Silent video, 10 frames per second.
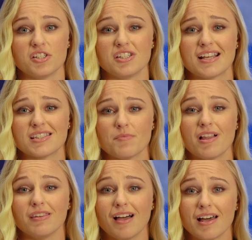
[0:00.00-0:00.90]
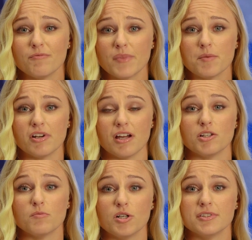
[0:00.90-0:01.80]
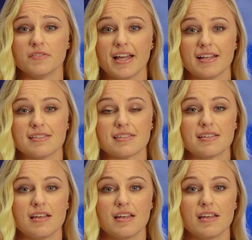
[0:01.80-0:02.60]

which takes up a lot of memory on your mobile device.